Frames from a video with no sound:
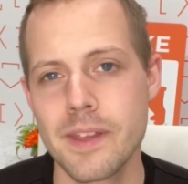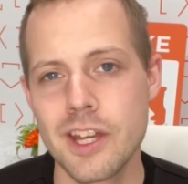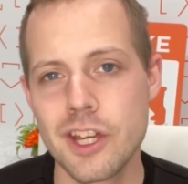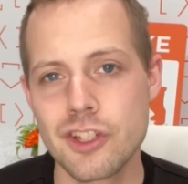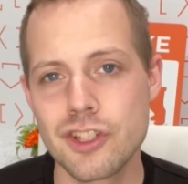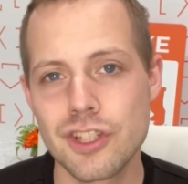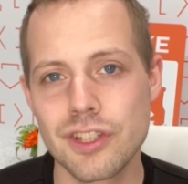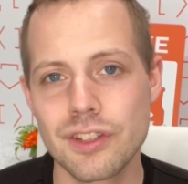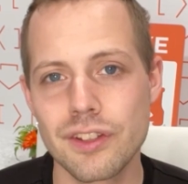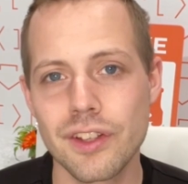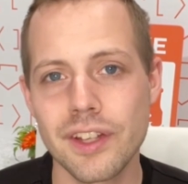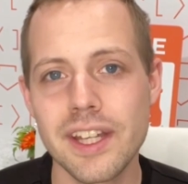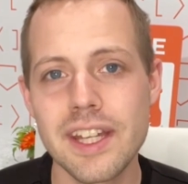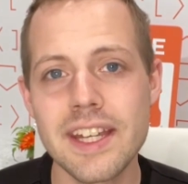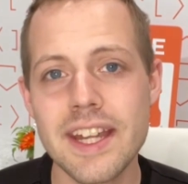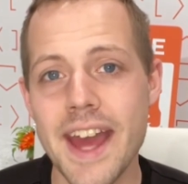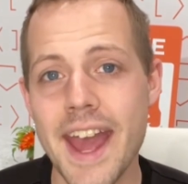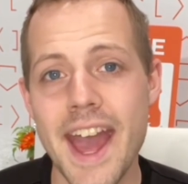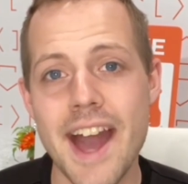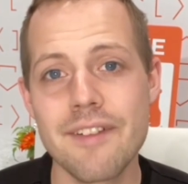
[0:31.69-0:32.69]
She's looking
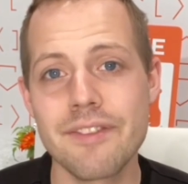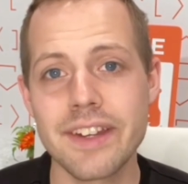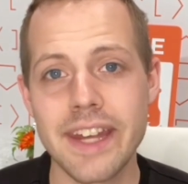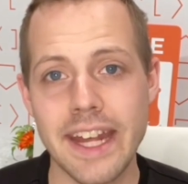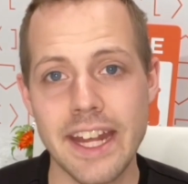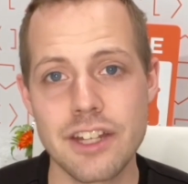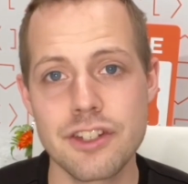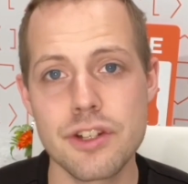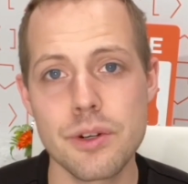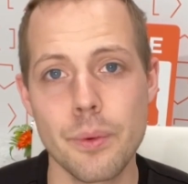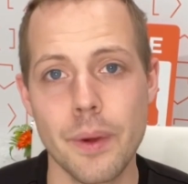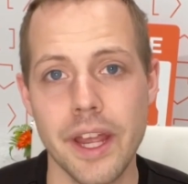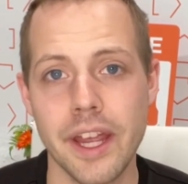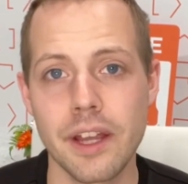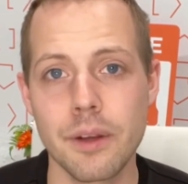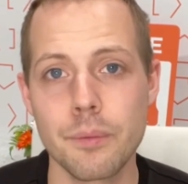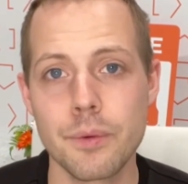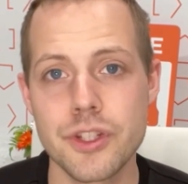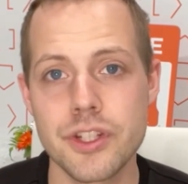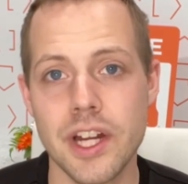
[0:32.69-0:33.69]
to have an H O A,
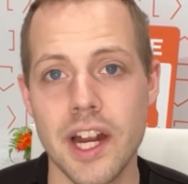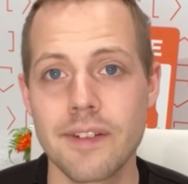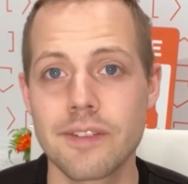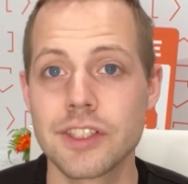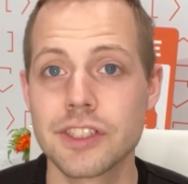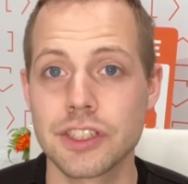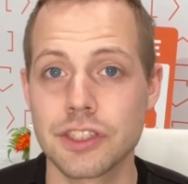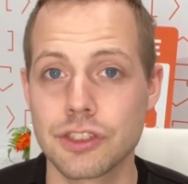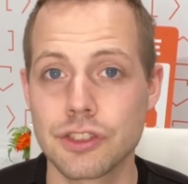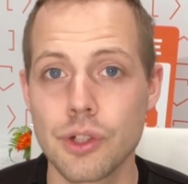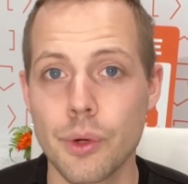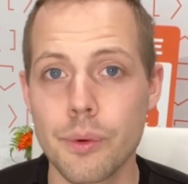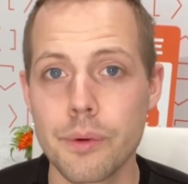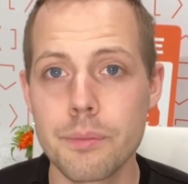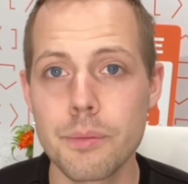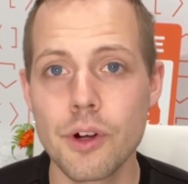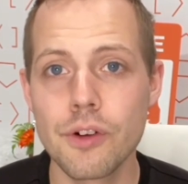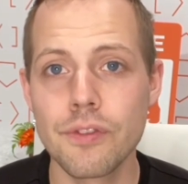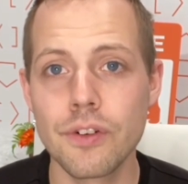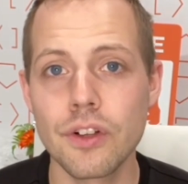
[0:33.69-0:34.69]
which covers the snow
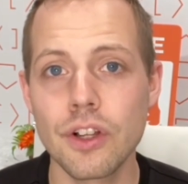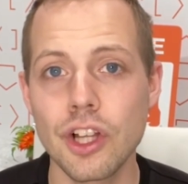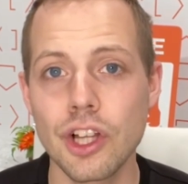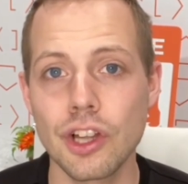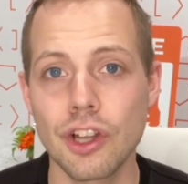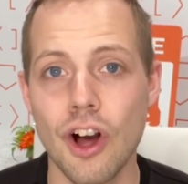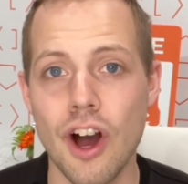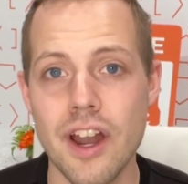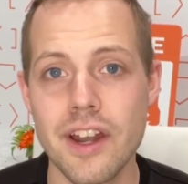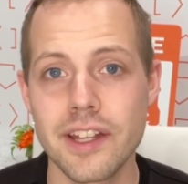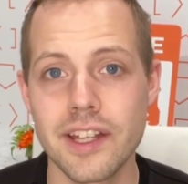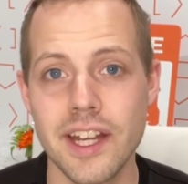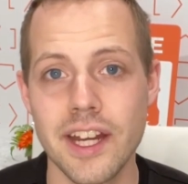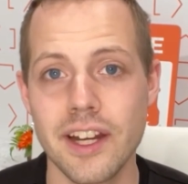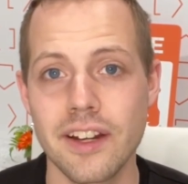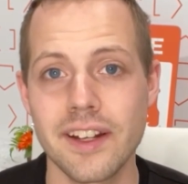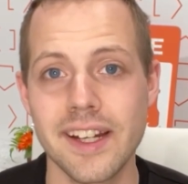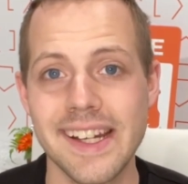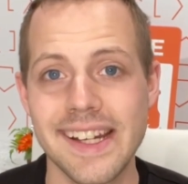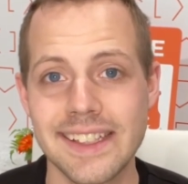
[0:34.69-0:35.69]
removal, lawn
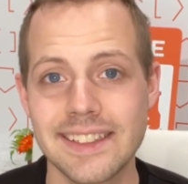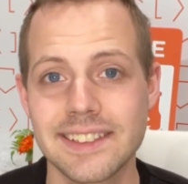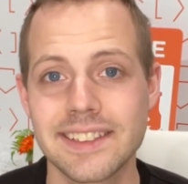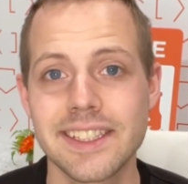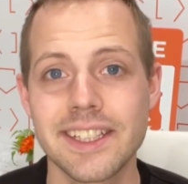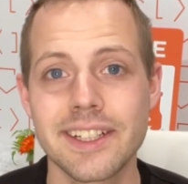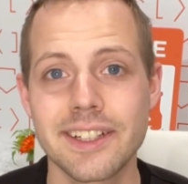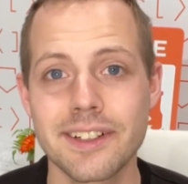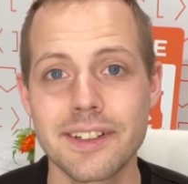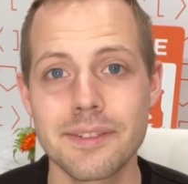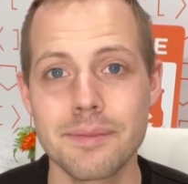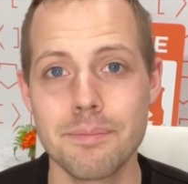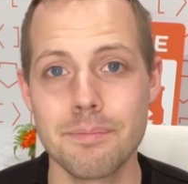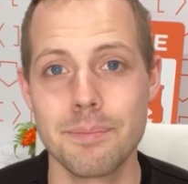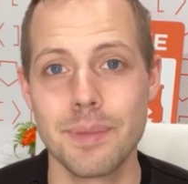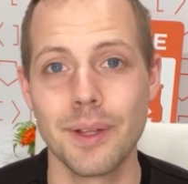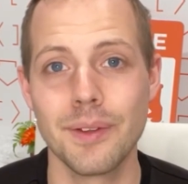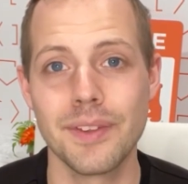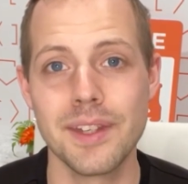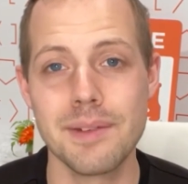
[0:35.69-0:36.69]
care, and exterior
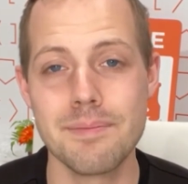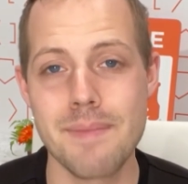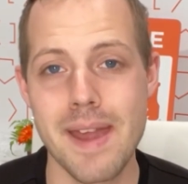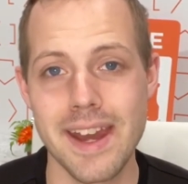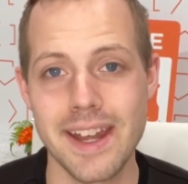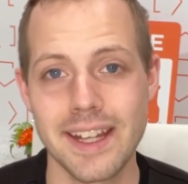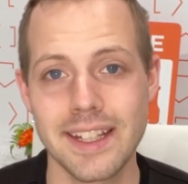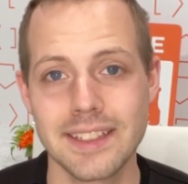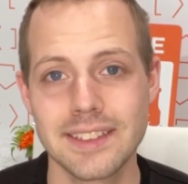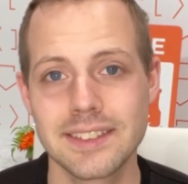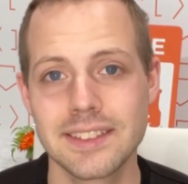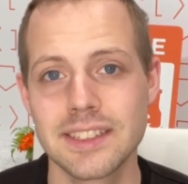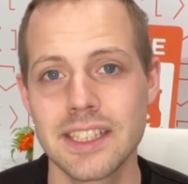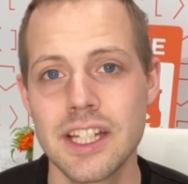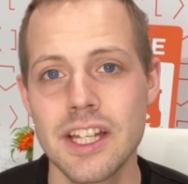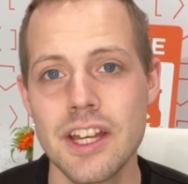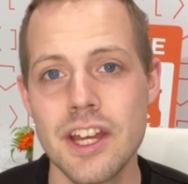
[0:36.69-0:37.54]
building maintenance.